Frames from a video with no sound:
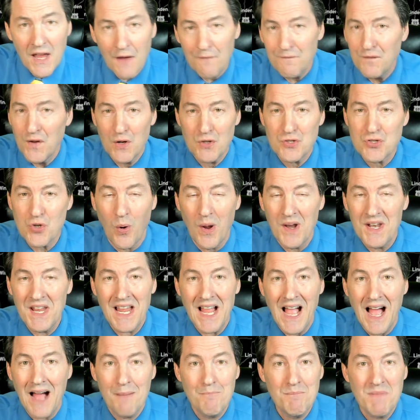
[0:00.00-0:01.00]
If you're
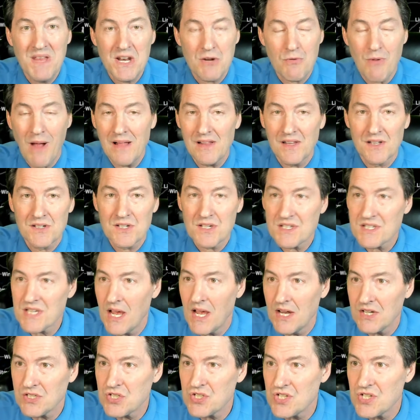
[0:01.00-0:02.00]
joining, I'm meteorologist
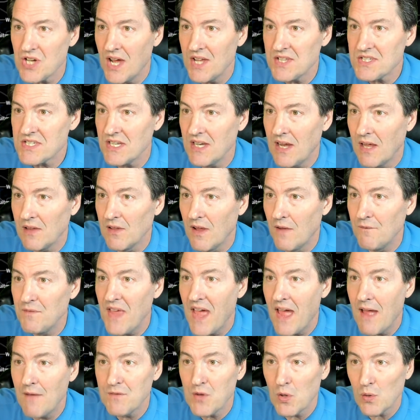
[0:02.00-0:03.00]
Hutch Johnson. I'd love
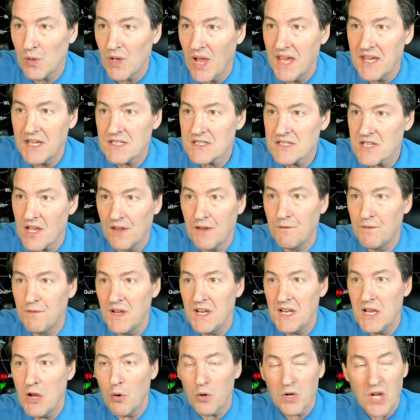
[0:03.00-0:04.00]
to have your likes on the
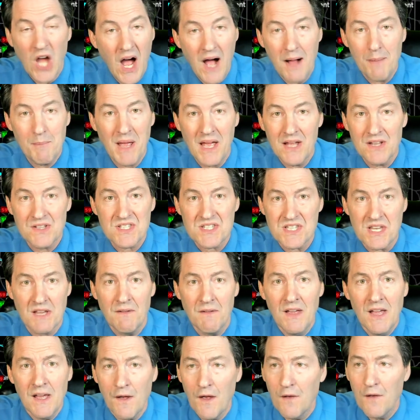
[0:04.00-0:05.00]
video, comments.
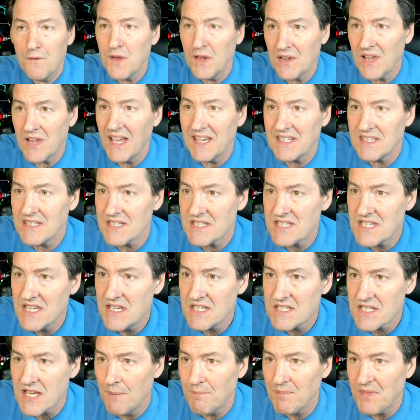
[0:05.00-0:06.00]
If you'd like to
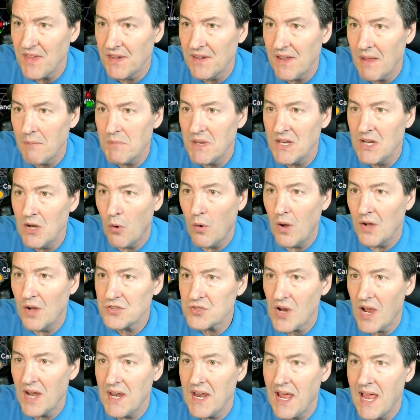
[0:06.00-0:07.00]
see something, let me know. I'll
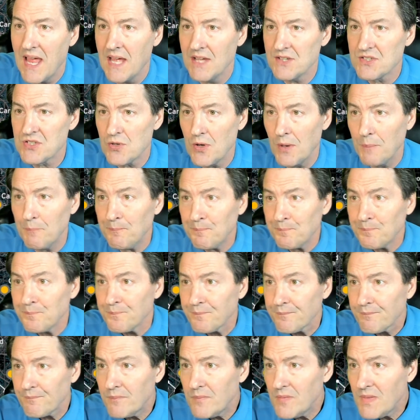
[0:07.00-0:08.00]
try to answer it.
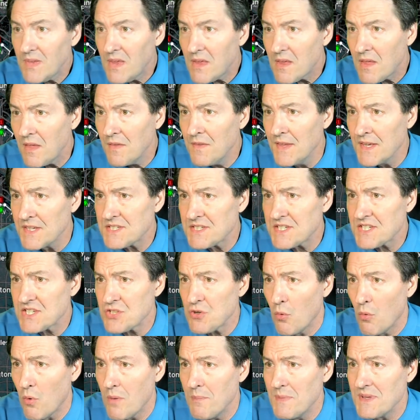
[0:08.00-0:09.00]
This
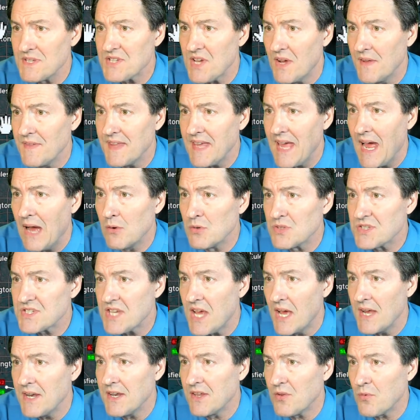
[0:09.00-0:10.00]
storm is on the
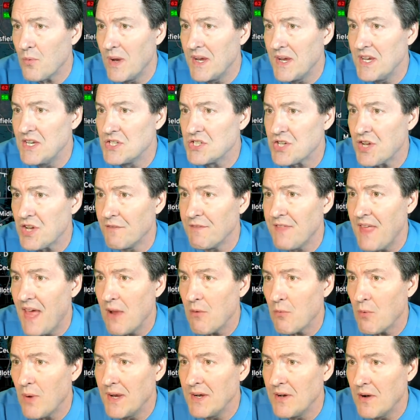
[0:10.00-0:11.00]
outside of the range of
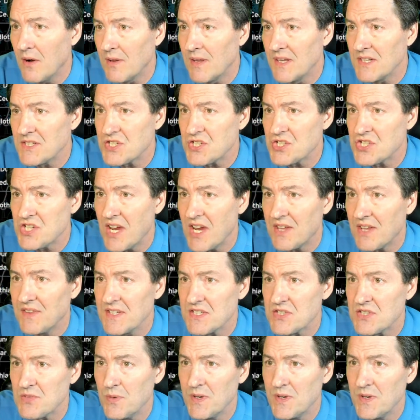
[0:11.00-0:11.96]
that radar. Let's check this